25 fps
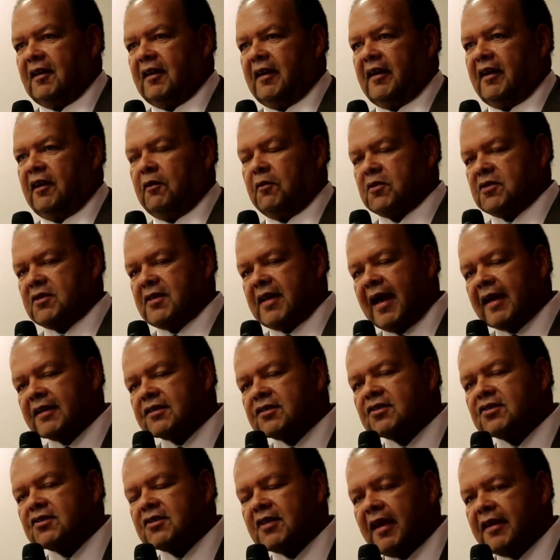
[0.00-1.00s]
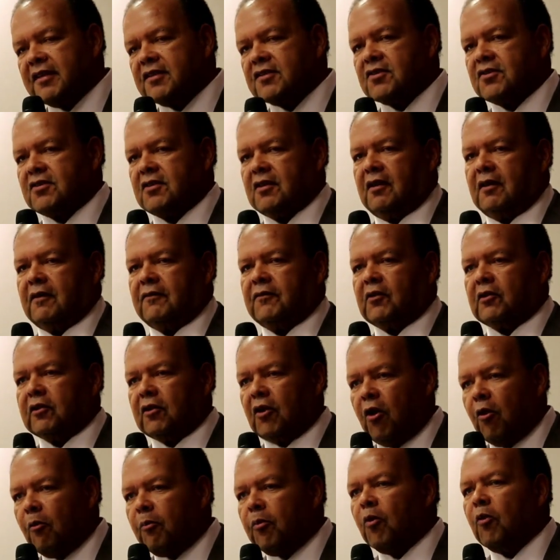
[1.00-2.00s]
And it was that sense of
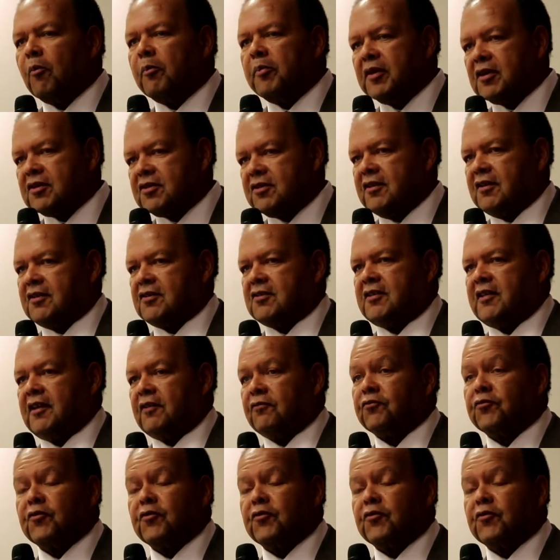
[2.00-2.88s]
global business that